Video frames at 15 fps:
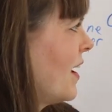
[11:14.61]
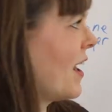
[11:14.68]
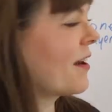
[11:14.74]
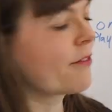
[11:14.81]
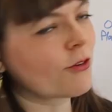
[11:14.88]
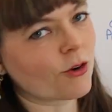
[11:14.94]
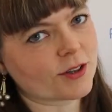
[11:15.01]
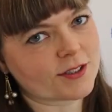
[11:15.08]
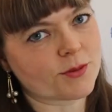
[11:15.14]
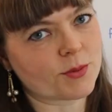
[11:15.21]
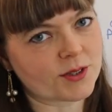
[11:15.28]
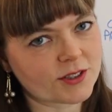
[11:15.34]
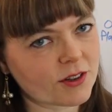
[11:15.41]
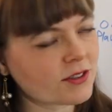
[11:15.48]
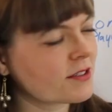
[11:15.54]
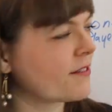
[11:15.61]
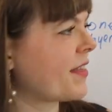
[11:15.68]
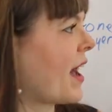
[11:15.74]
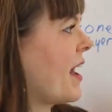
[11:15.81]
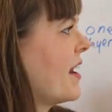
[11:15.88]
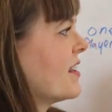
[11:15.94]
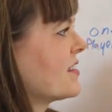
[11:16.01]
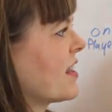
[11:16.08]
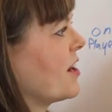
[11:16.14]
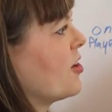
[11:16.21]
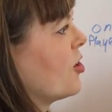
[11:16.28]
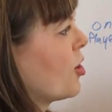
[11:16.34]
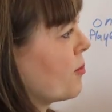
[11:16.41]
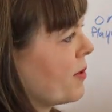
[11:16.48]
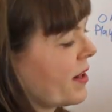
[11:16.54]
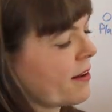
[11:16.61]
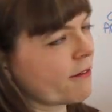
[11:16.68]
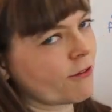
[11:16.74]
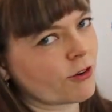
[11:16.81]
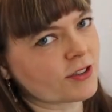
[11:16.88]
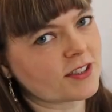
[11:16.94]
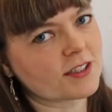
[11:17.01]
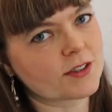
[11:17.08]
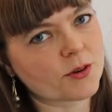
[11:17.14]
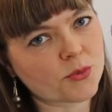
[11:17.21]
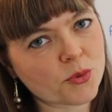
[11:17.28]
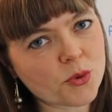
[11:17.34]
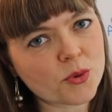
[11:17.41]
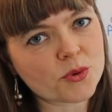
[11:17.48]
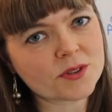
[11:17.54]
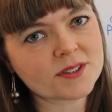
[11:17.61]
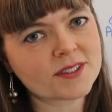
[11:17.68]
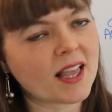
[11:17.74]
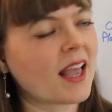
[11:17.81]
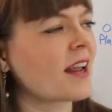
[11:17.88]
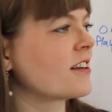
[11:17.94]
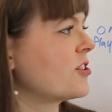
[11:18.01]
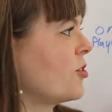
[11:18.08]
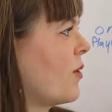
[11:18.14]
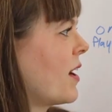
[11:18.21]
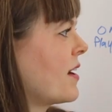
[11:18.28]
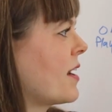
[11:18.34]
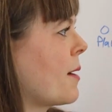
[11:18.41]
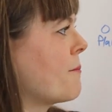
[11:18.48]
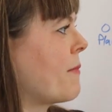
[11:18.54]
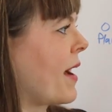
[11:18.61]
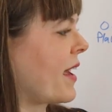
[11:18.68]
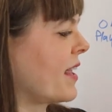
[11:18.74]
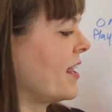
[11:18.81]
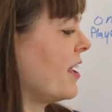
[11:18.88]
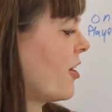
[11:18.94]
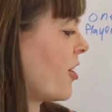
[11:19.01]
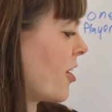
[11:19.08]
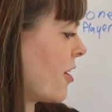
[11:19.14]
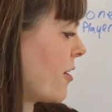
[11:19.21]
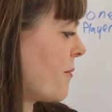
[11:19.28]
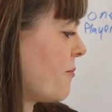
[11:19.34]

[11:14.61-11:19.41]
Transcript: and of course the result of that is that nobody enforces the rules and you end up back here.